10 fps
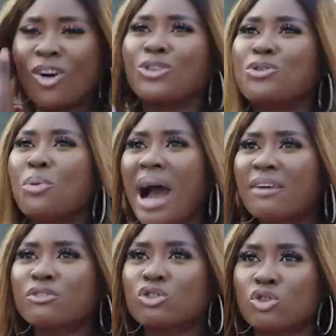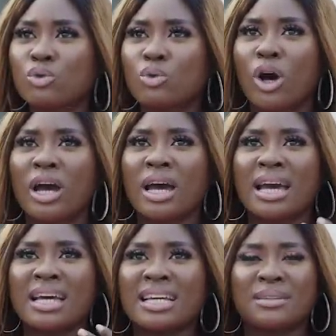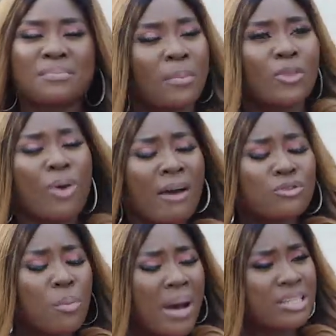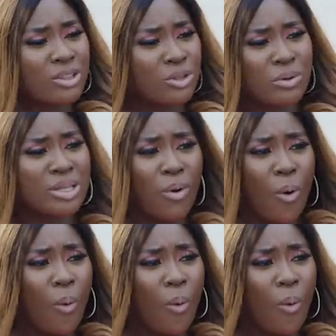God, you have two master's degrees.